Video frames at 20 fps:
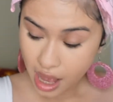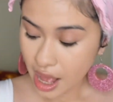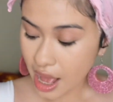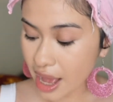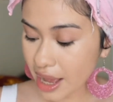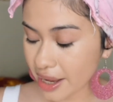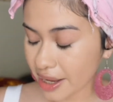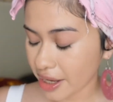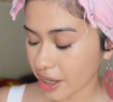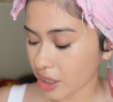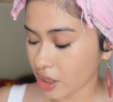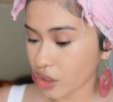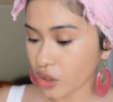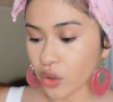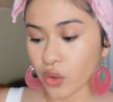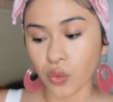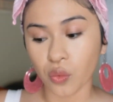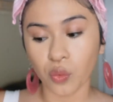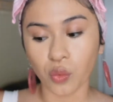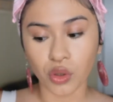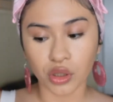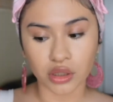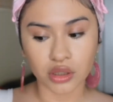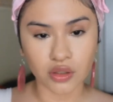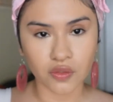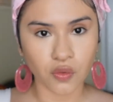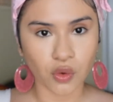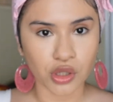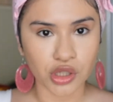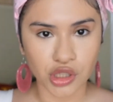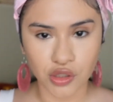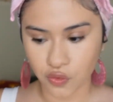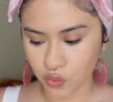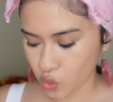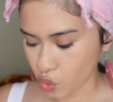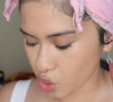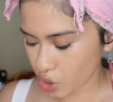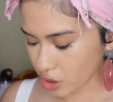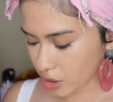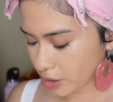I work for
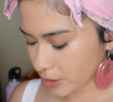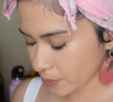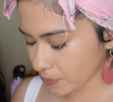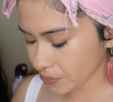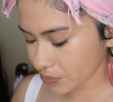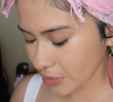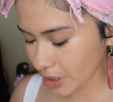Sephora,